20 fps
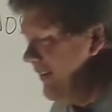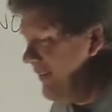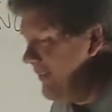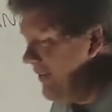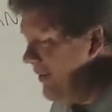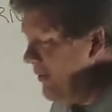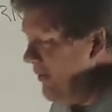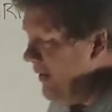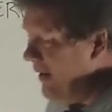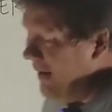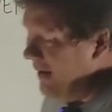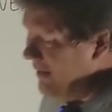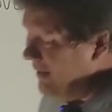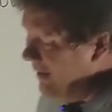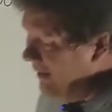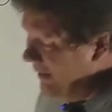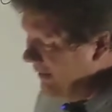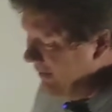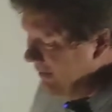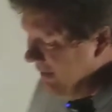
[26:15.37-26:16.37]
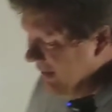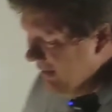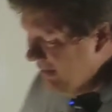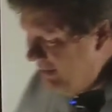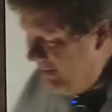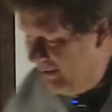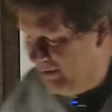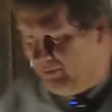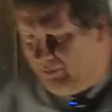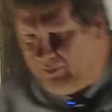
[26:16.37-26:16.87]
So I kind of
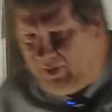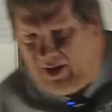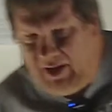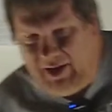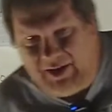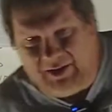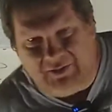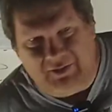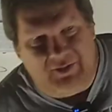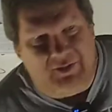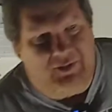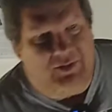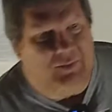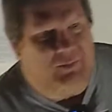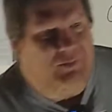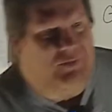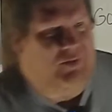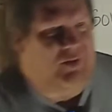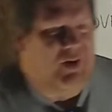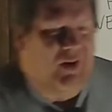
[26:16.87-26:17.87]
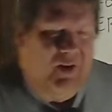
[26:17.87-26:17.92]
think they're angling to